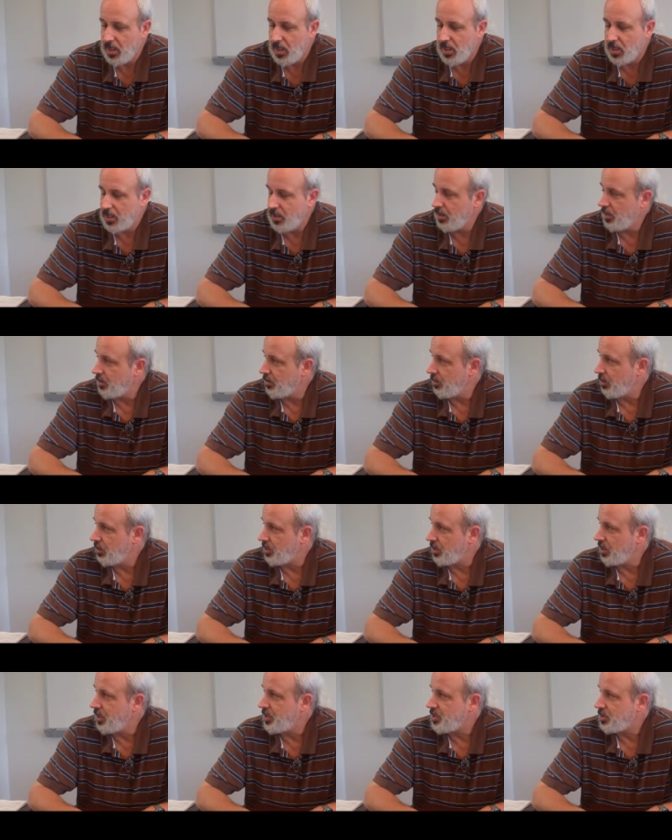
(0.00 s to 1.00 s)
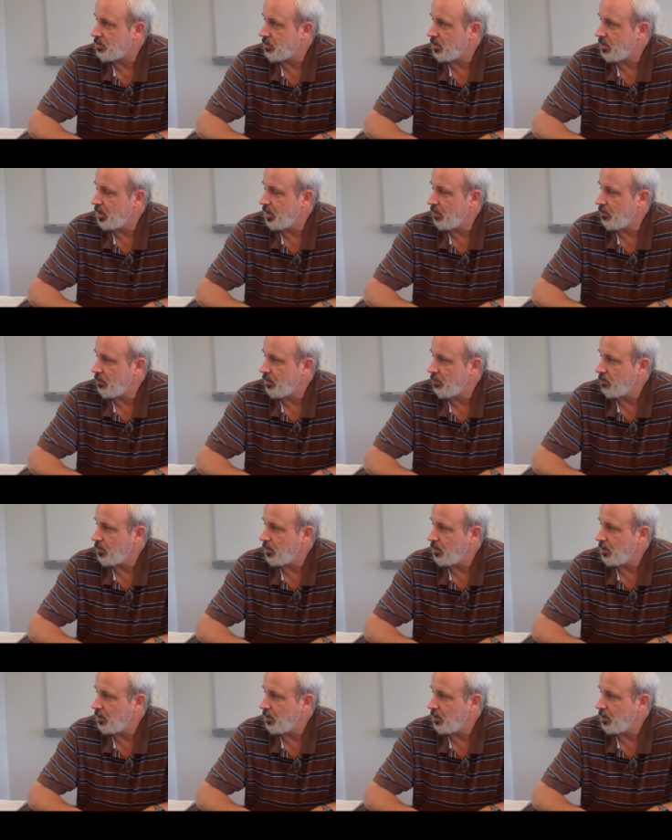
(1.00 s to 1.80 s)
and looking into it, you know, we, we,